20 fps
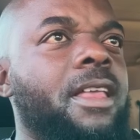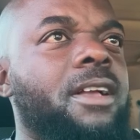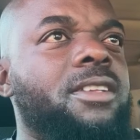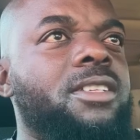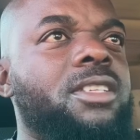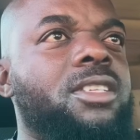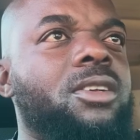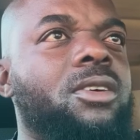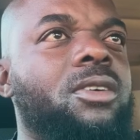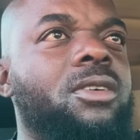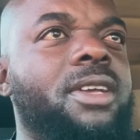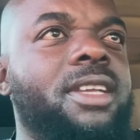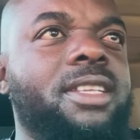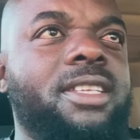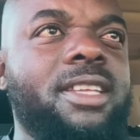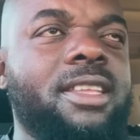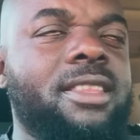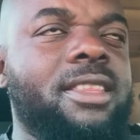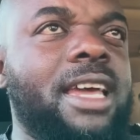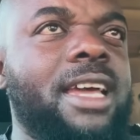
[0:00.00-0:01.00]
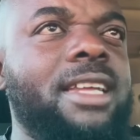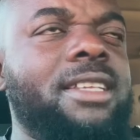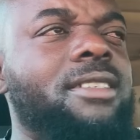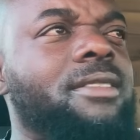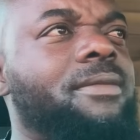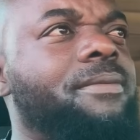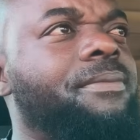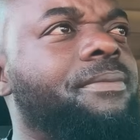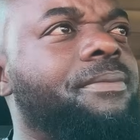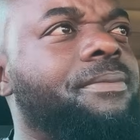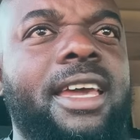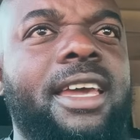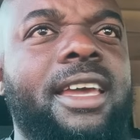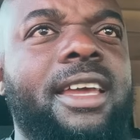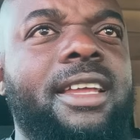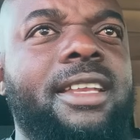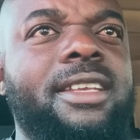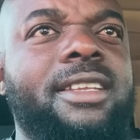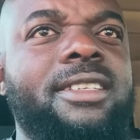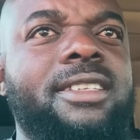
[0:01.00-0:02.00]
So he did that,
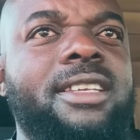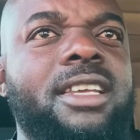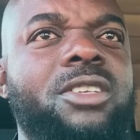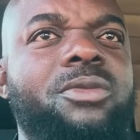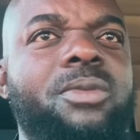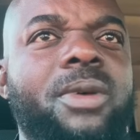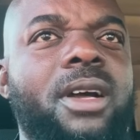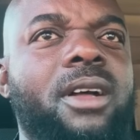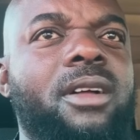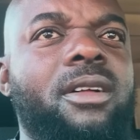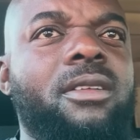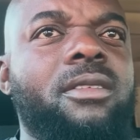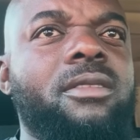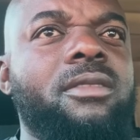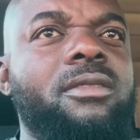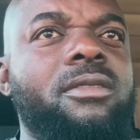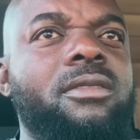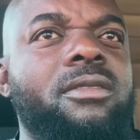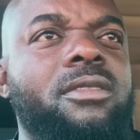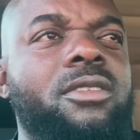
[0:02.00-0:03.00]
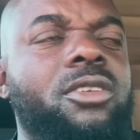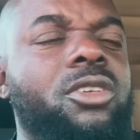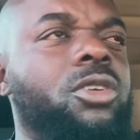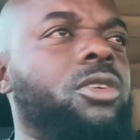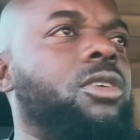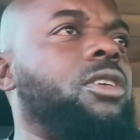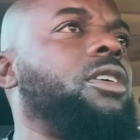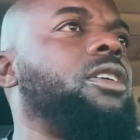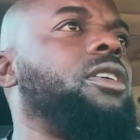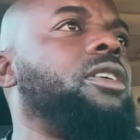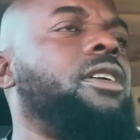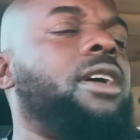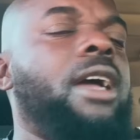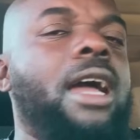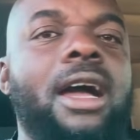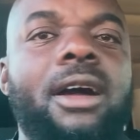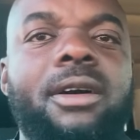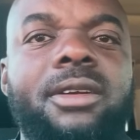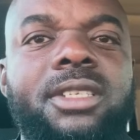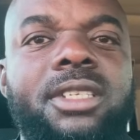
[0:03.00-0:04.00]
and he says, well, look,
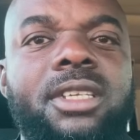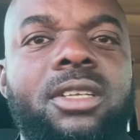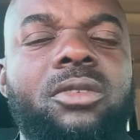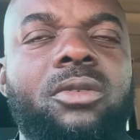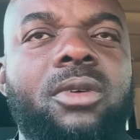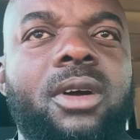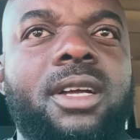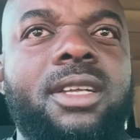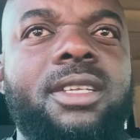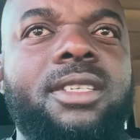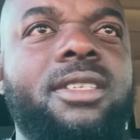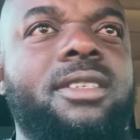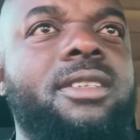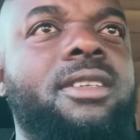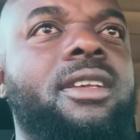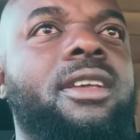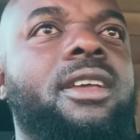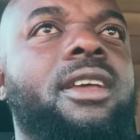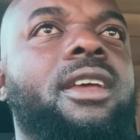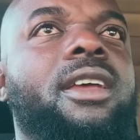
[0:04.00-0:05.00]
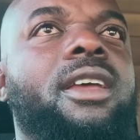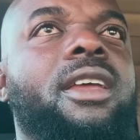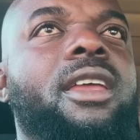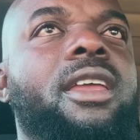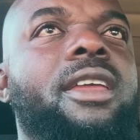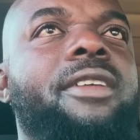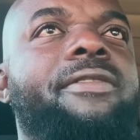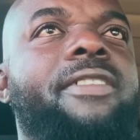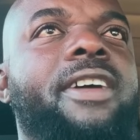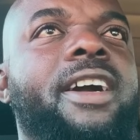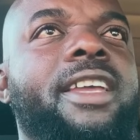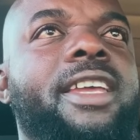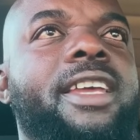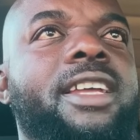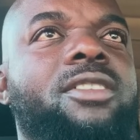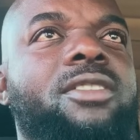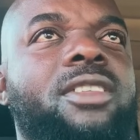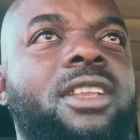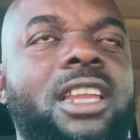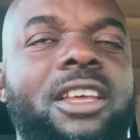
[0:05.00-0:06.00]
our deal was if I
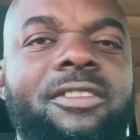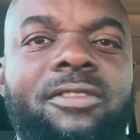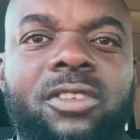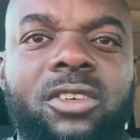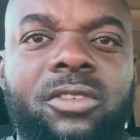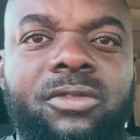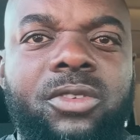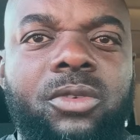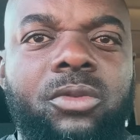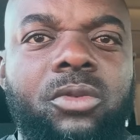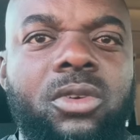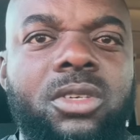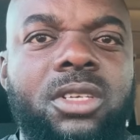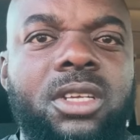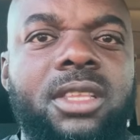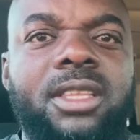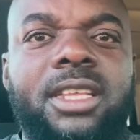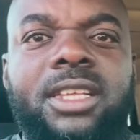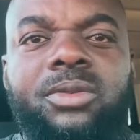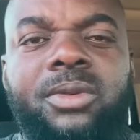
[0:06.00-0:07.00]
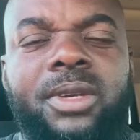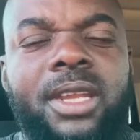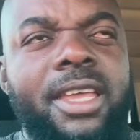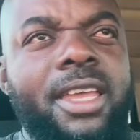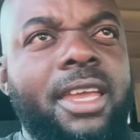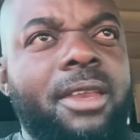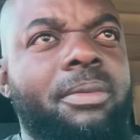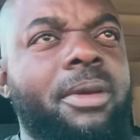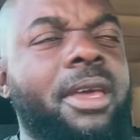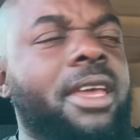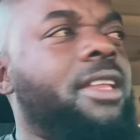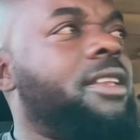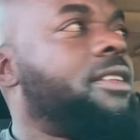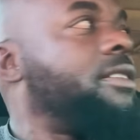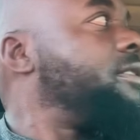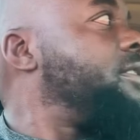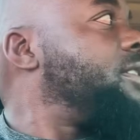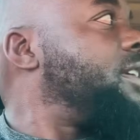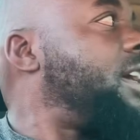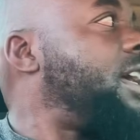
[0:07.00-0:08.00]
get to the level of the water, that's when I get paid.
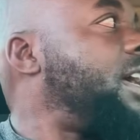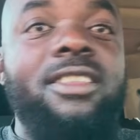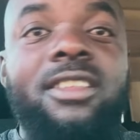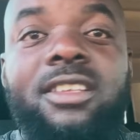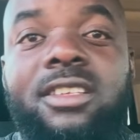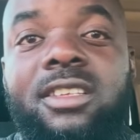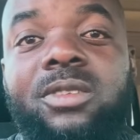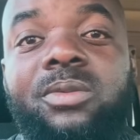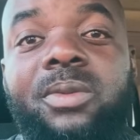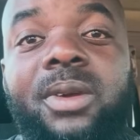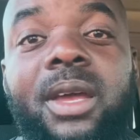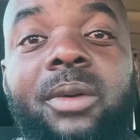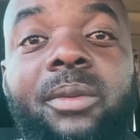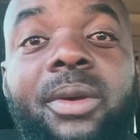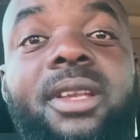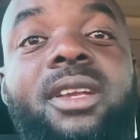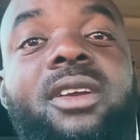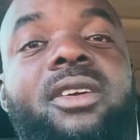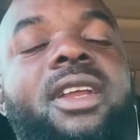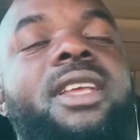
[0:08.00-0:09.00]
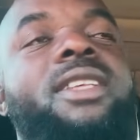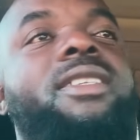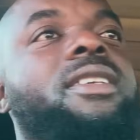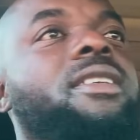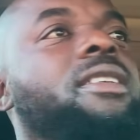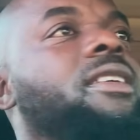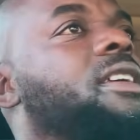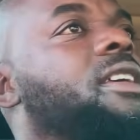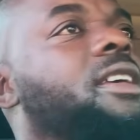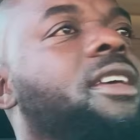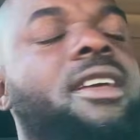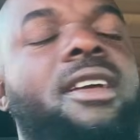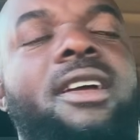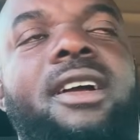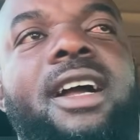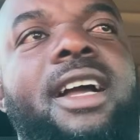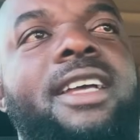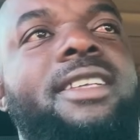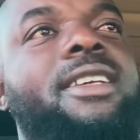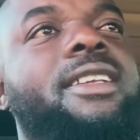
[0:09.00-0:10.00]
And this is where I went crazy.
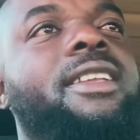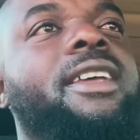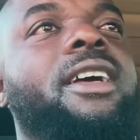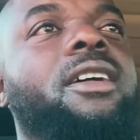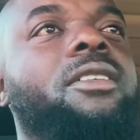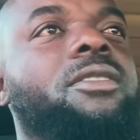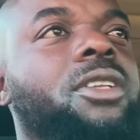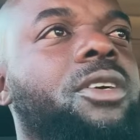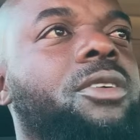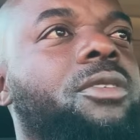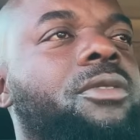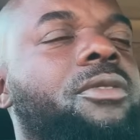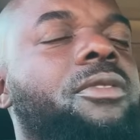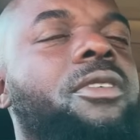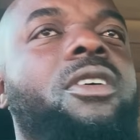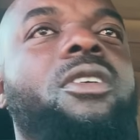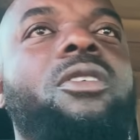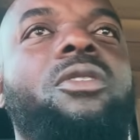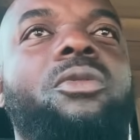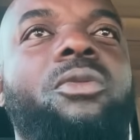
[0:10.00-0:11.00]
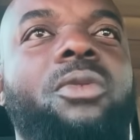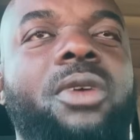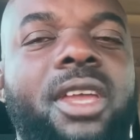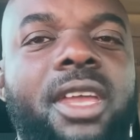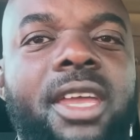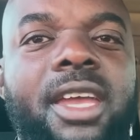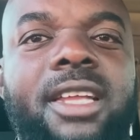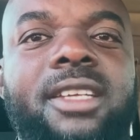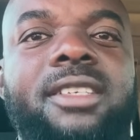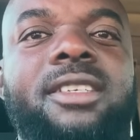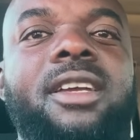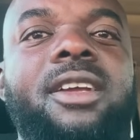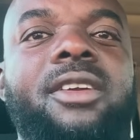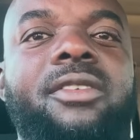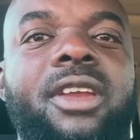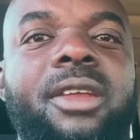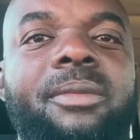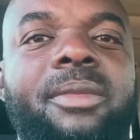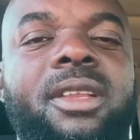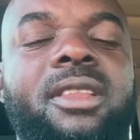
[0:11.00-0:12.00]
I said, hell no. We had an
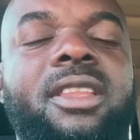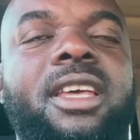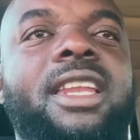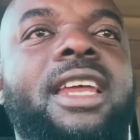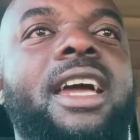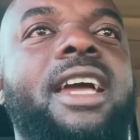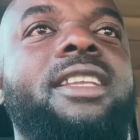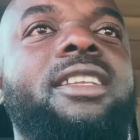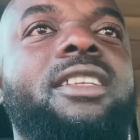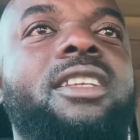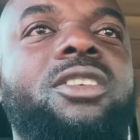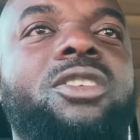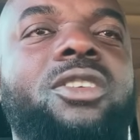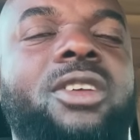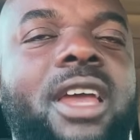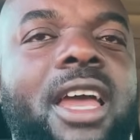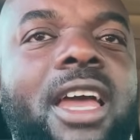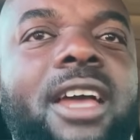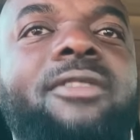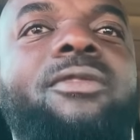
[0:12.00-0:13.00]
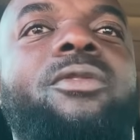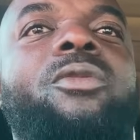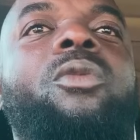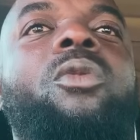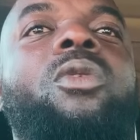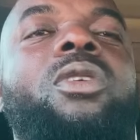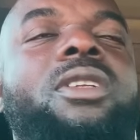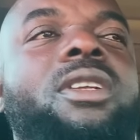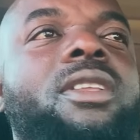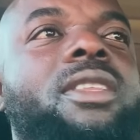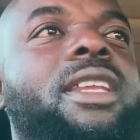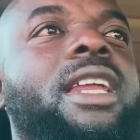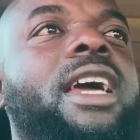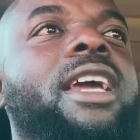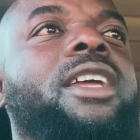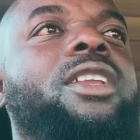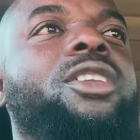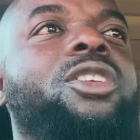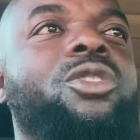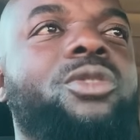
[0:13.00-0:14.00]
agreement that I needed to have water that I
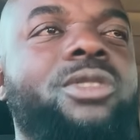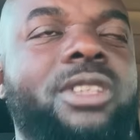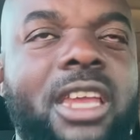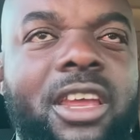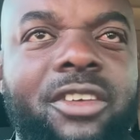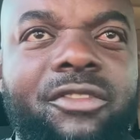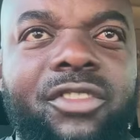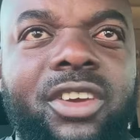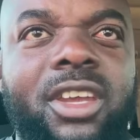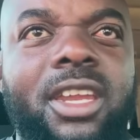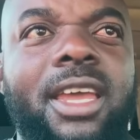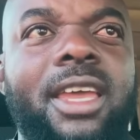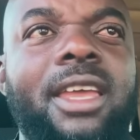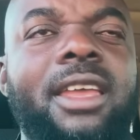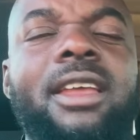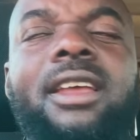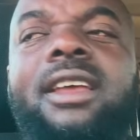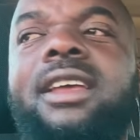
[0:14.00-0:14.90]
can use every day